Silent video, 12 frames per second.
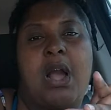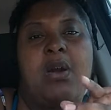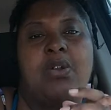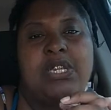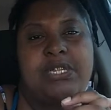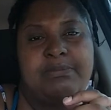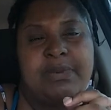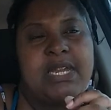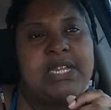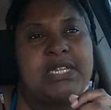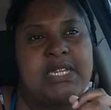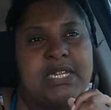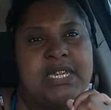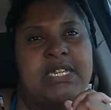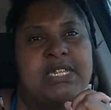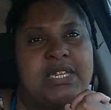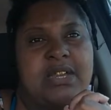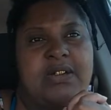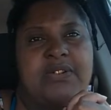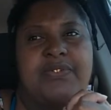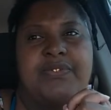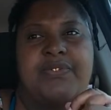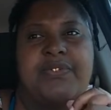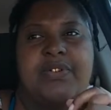all this money to get stuff